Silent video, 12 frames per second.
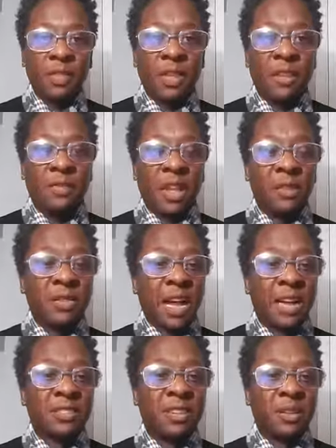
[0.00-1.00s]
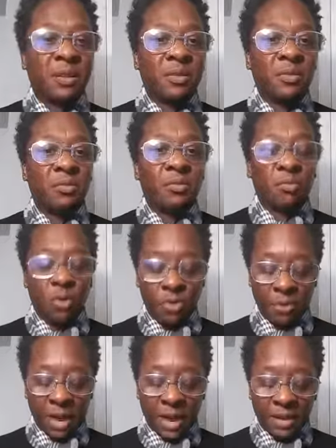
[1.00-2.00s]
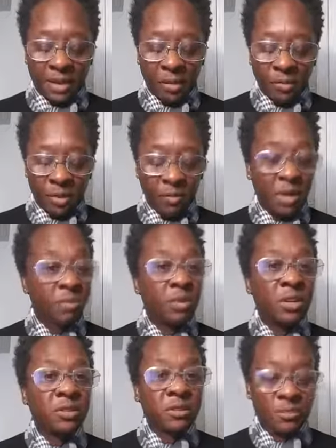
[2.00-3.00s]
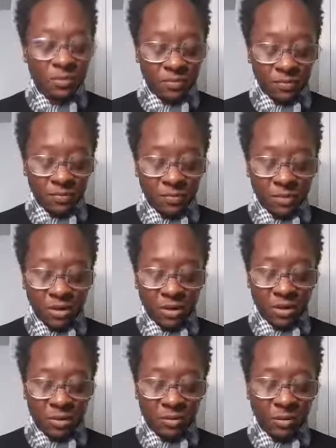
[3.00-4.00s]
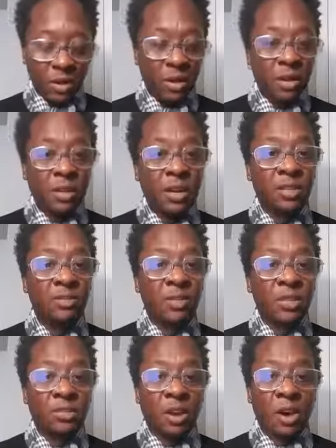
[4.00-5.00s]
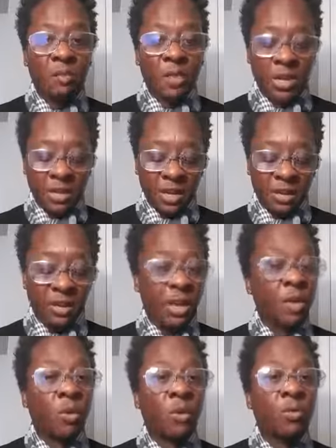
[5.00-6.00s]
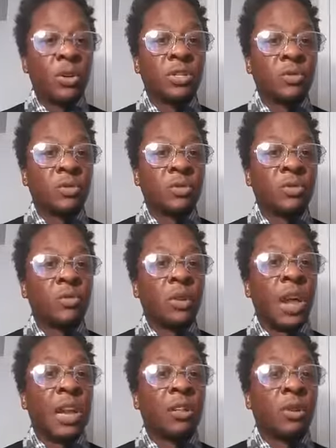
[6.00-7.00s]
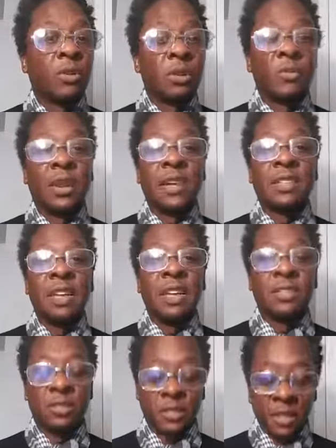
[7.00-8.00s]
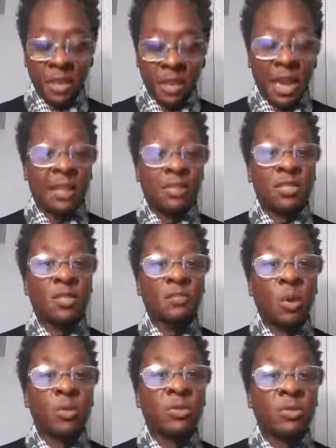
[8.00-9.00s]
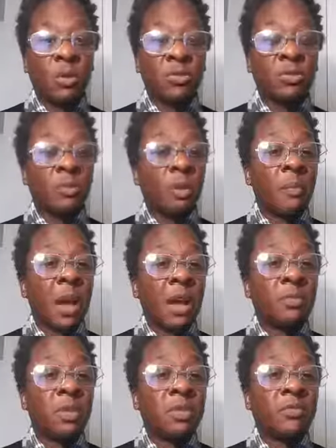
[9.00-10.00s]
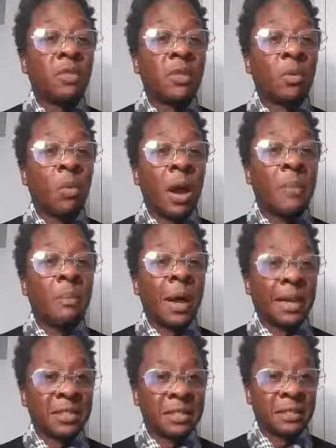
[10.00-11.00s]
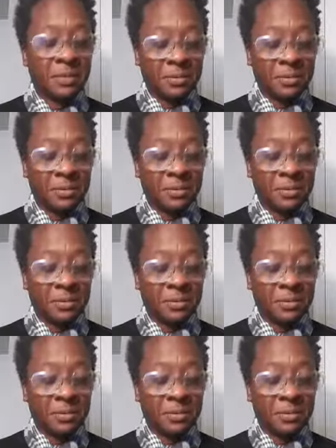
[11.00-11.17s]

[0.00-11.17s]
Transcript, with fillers: you? If they was actually pro-black, they wouldn't be preachers. Because history has taught me that the Negro preacher was created on the plantation as the spokesperson or the mouthpiece for the white massa.